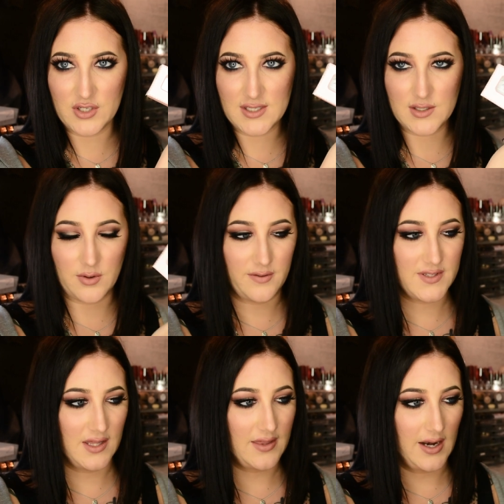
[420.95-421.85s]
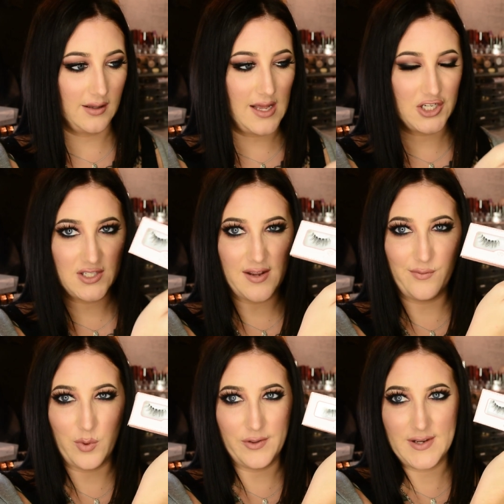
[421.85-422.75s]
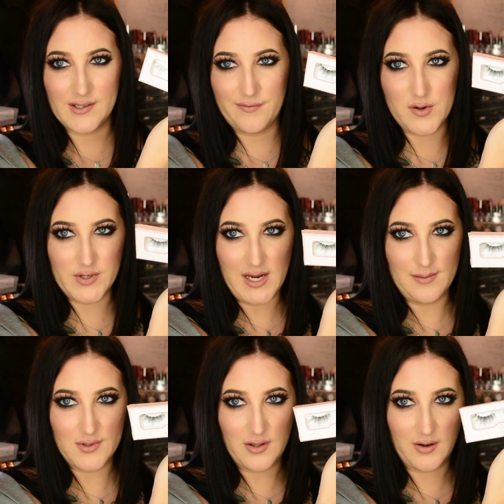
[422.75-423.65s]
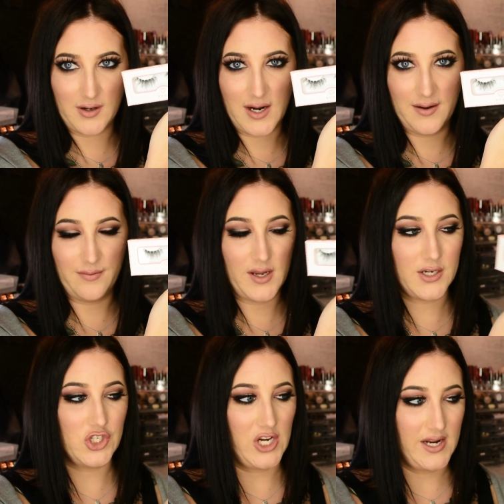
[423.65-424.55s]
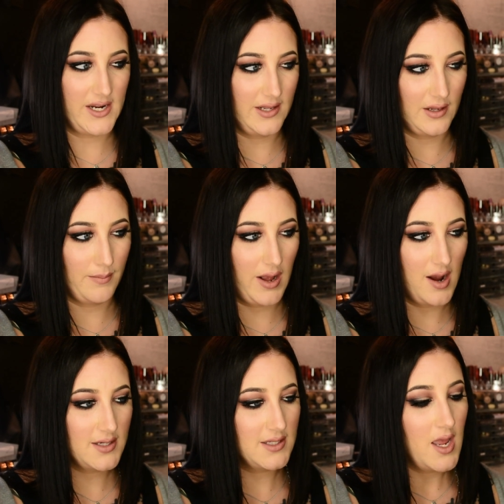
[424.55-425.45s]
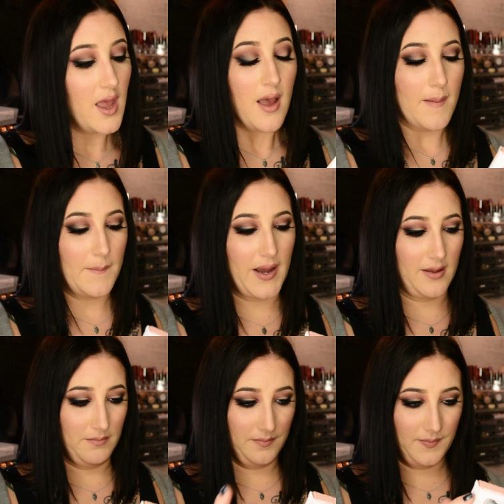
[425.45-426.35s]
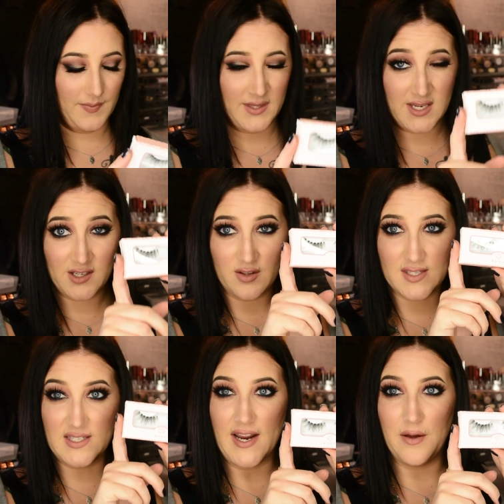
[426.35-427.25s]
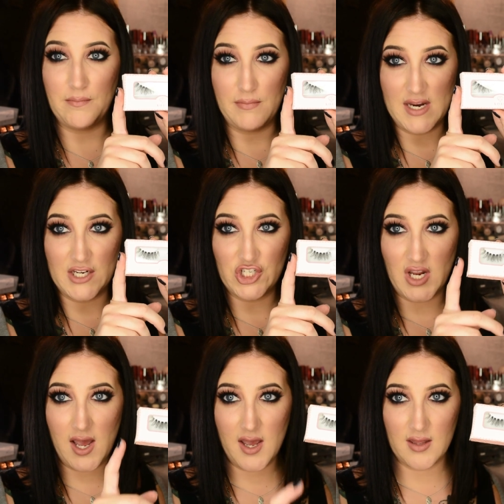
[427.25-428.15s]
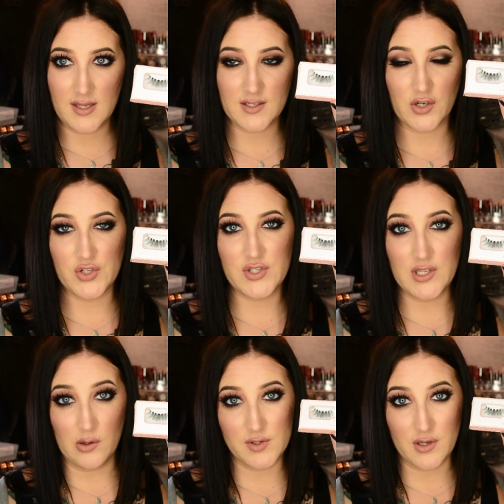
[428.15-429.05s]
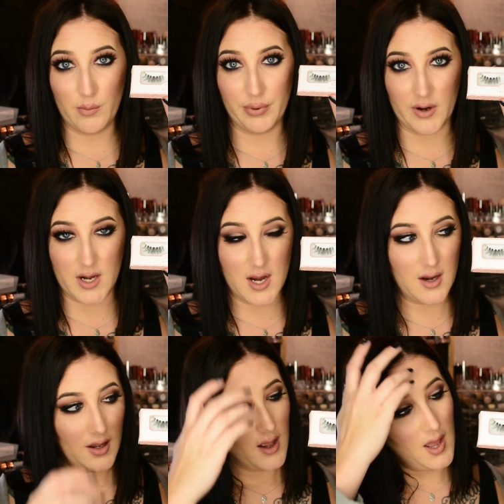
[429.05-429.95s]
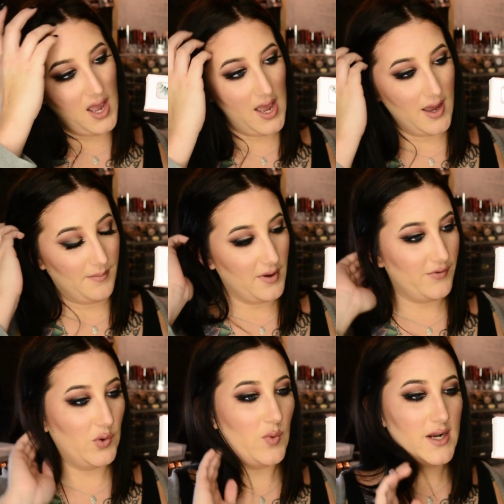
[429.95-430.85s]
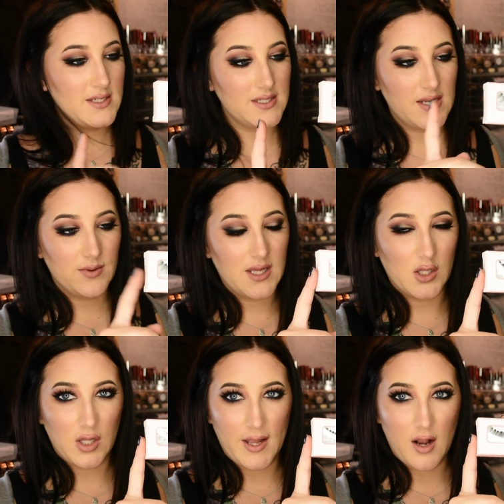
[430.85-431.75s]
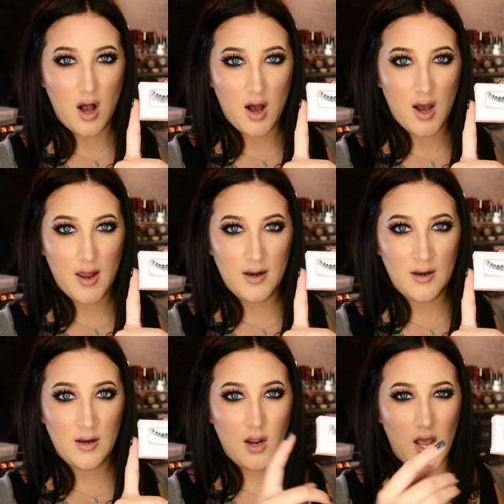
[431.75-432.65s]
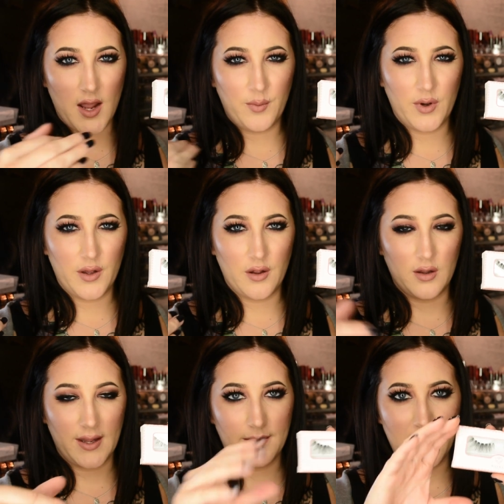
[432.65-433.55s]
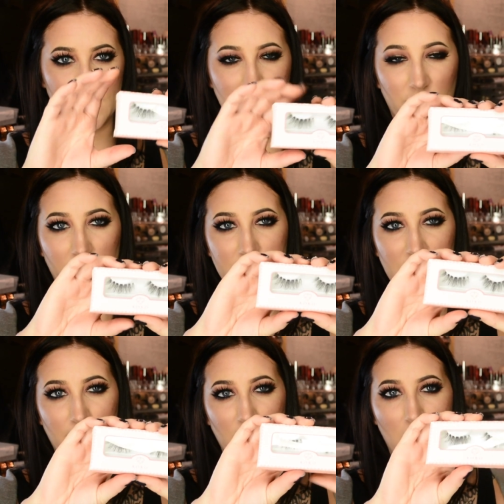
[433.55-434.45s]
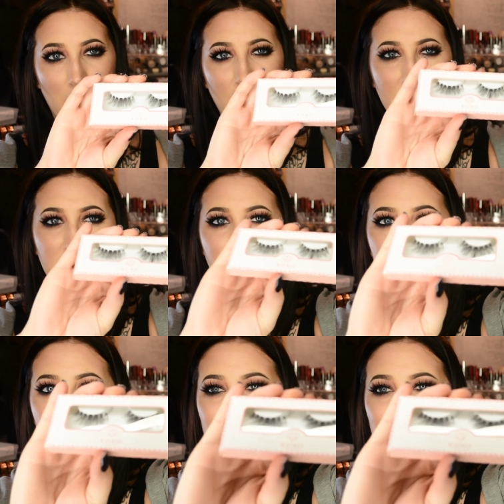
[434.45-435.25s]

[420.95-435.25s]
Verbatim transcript: They're just sort of synthetic lashes. I've worn these a few times, so they're kind of like janky in their box. But these are the style Misha. These are so, so pretty. Um, if you want to see what they look like on, I will link my Instagram down below. Let me zoom